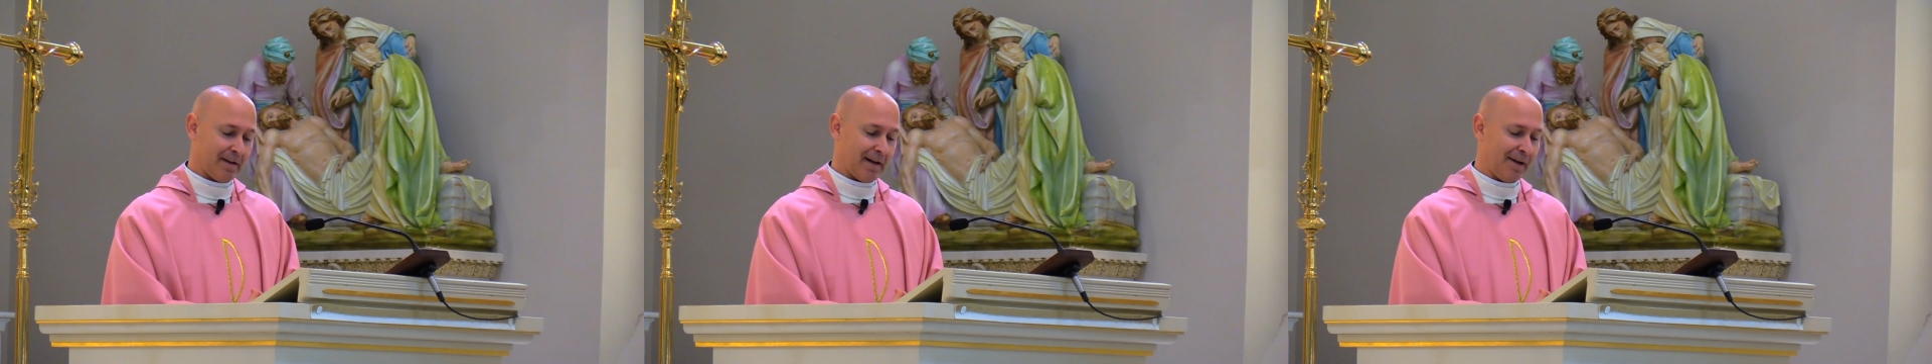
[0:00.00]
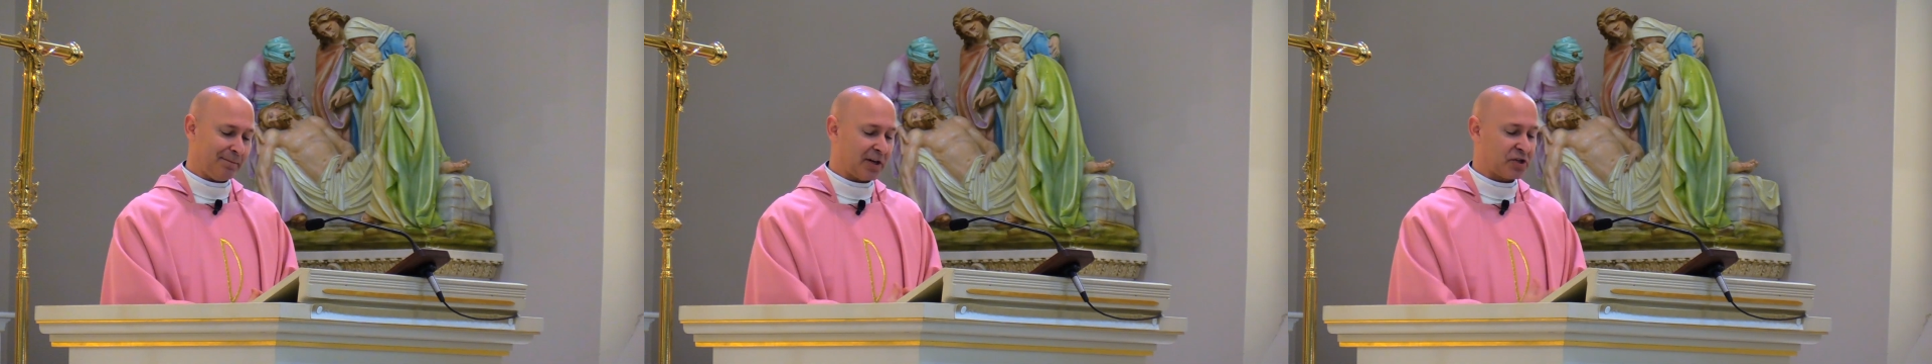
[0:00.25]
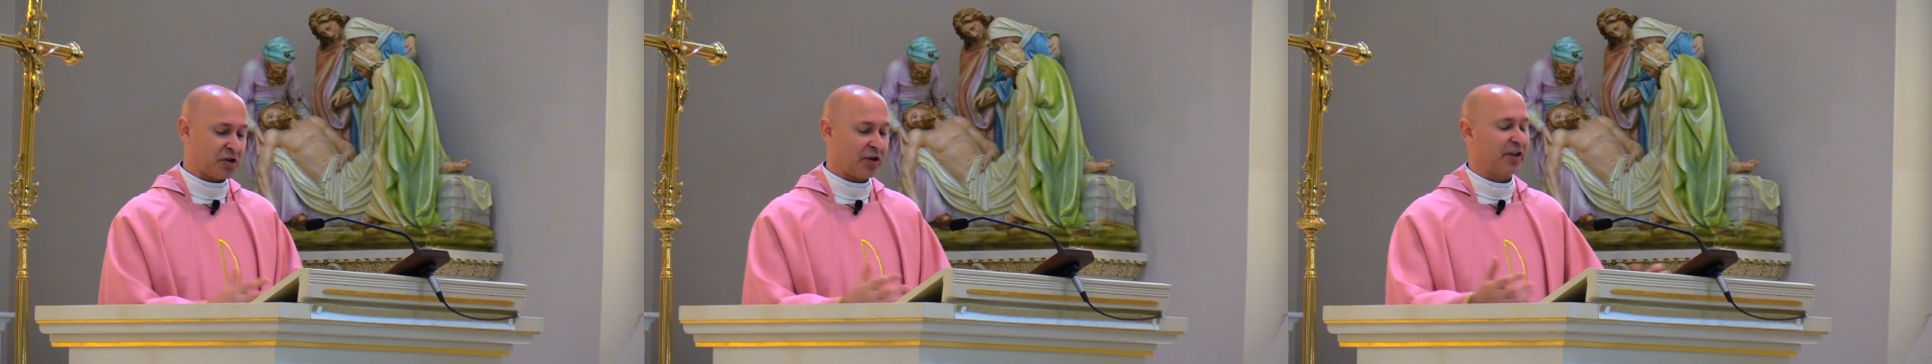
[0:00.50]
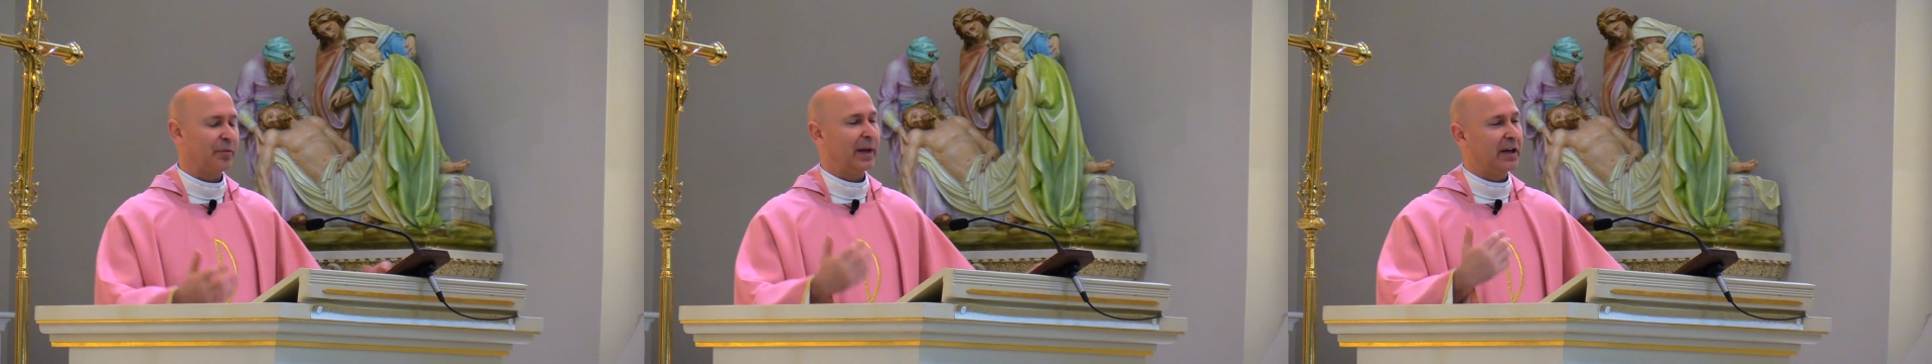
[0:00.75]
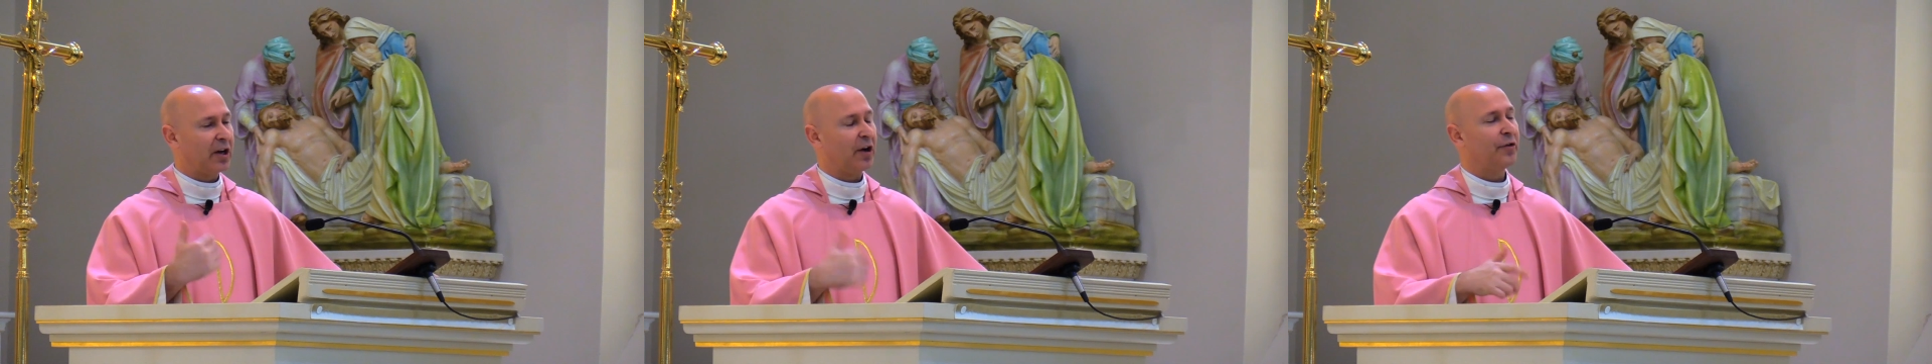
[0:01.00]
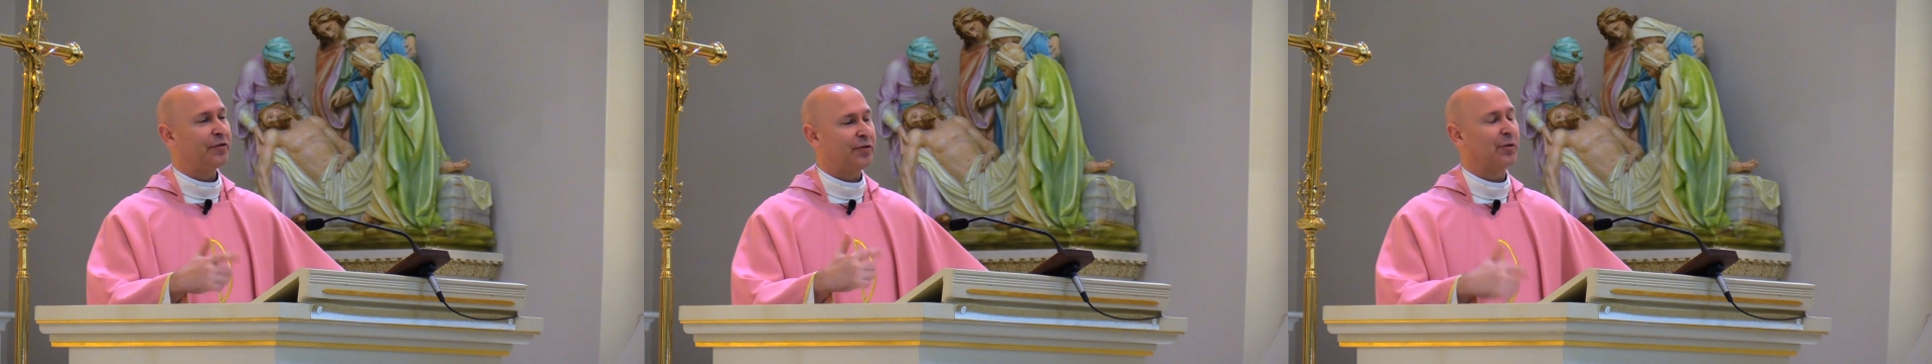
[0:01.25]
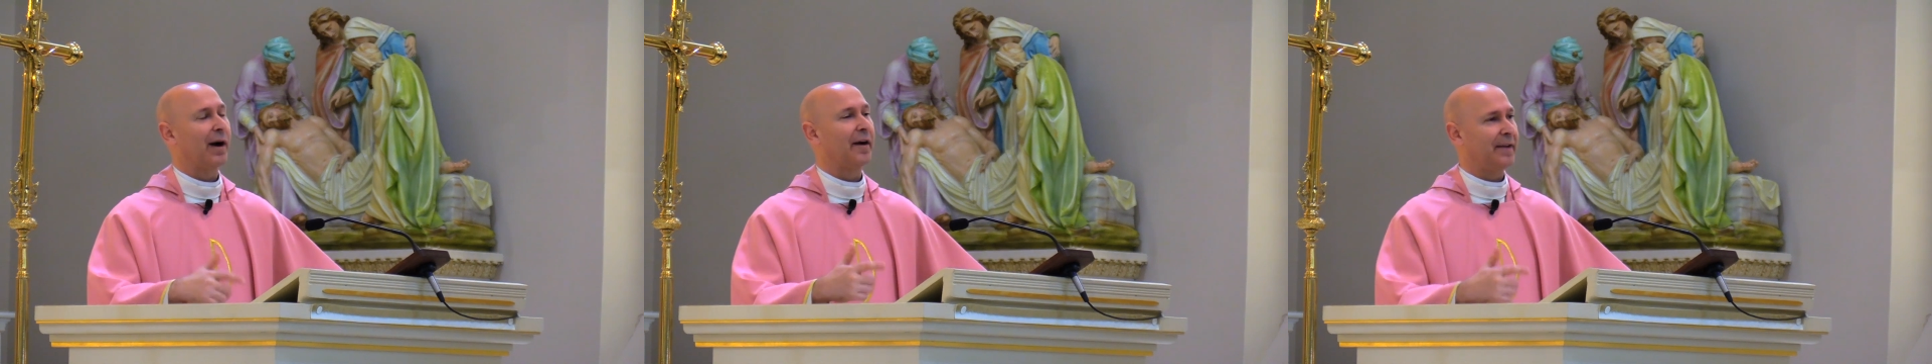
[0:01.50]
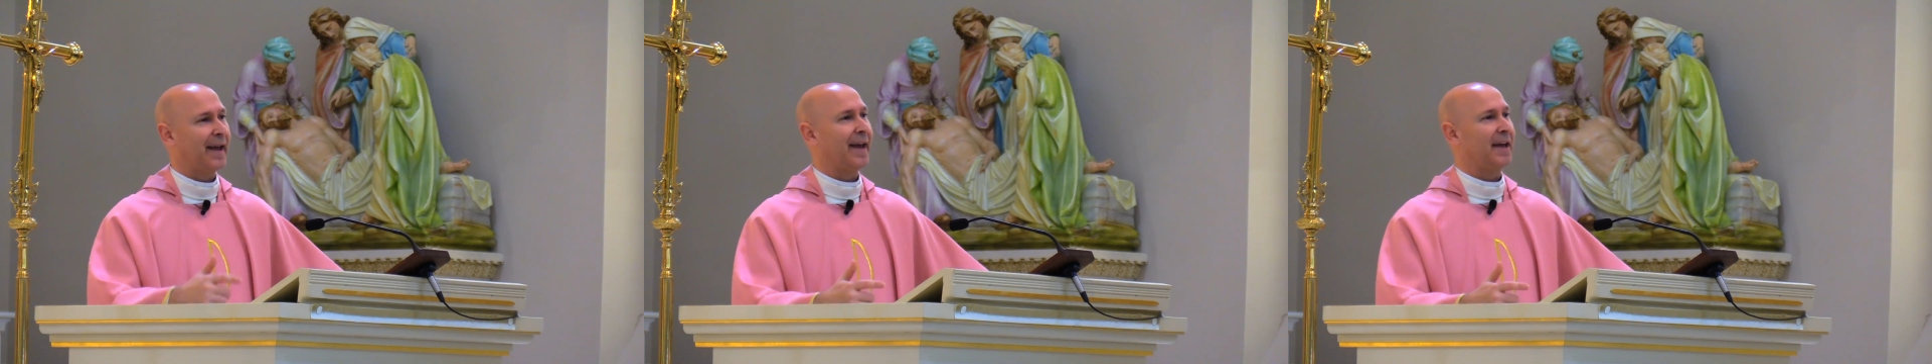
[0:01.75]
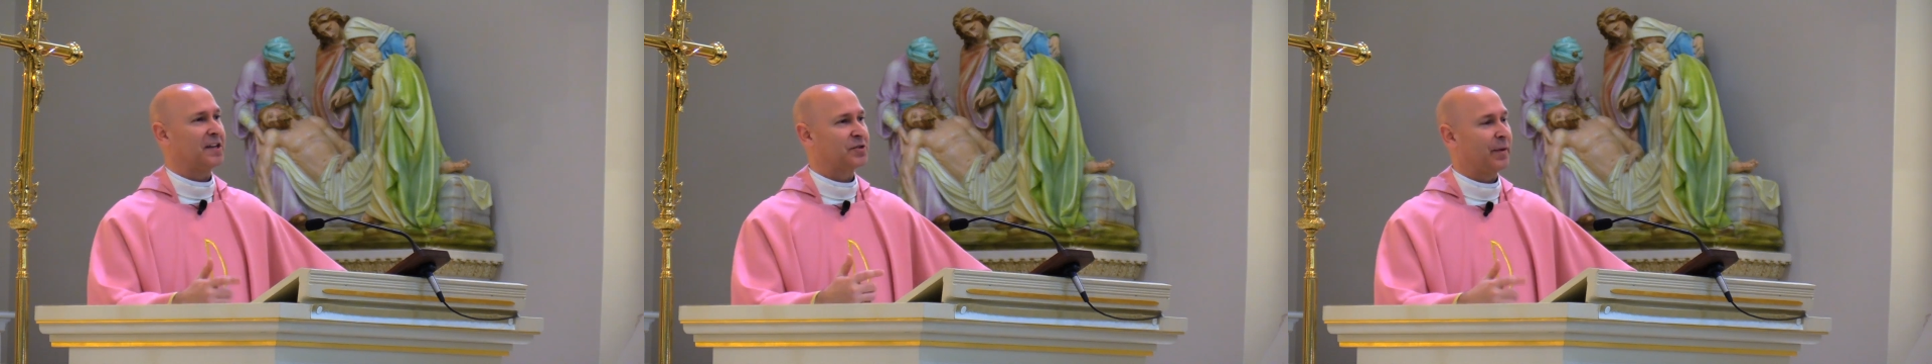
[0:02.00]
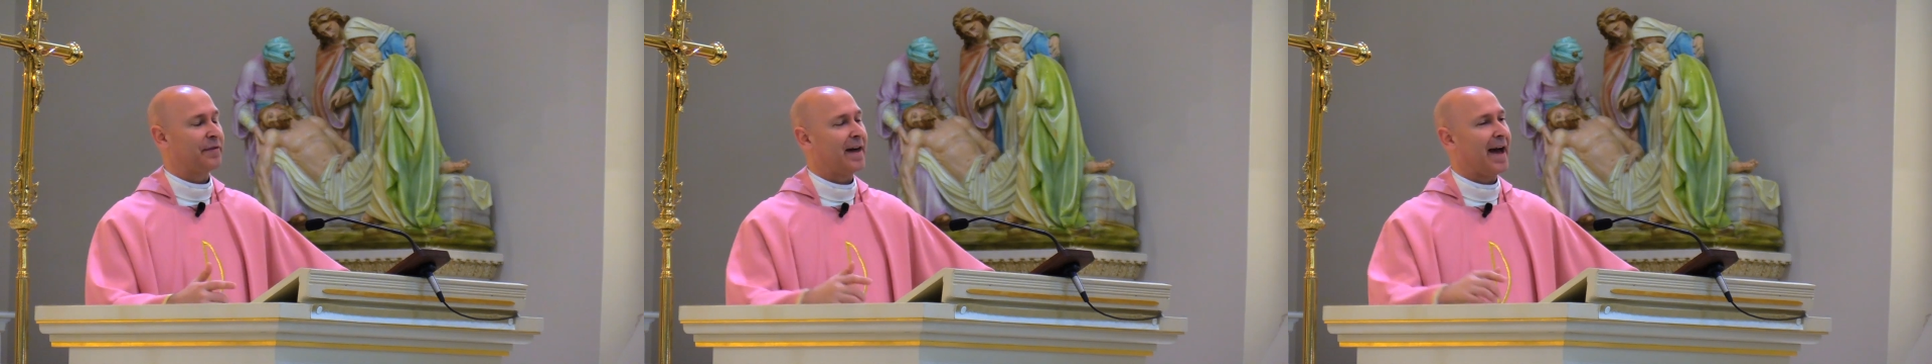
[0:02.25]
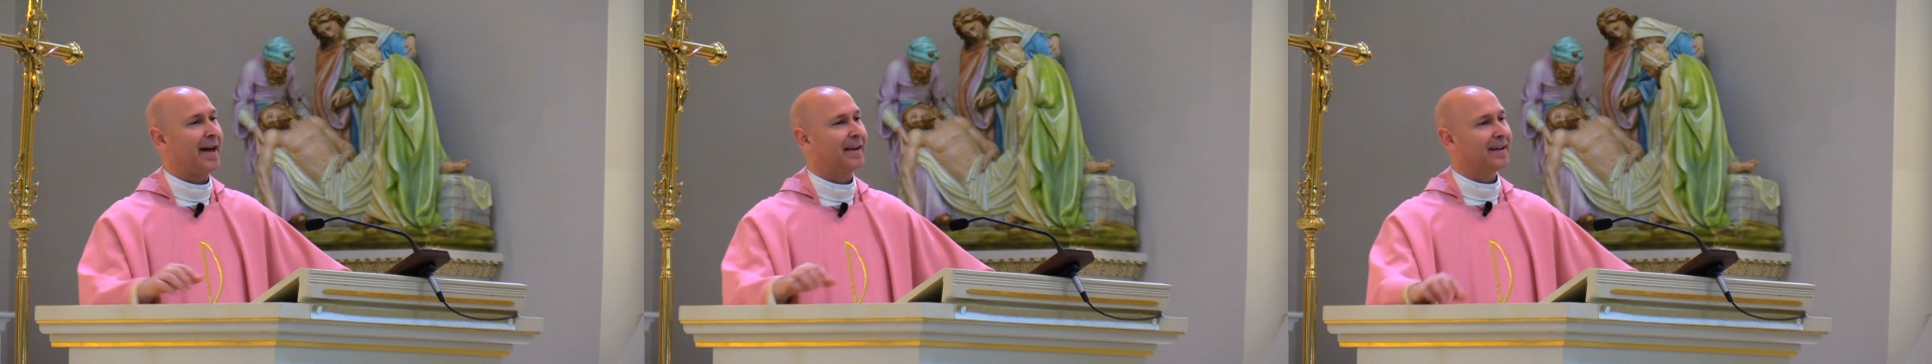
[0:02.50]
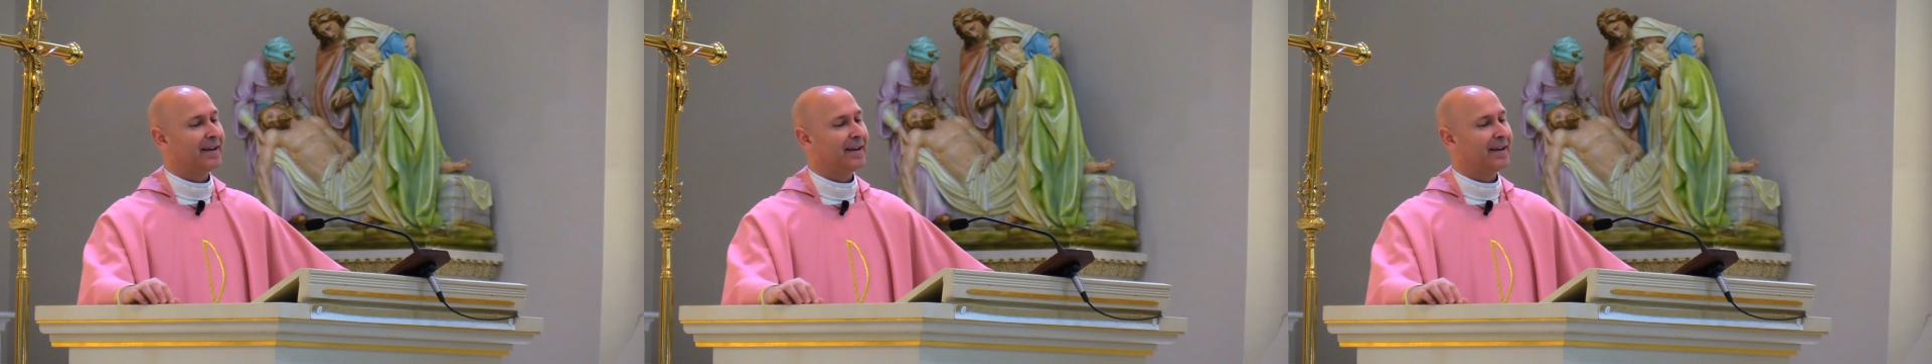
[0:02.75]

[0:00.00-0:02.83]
I'm not sure that we go through our days with that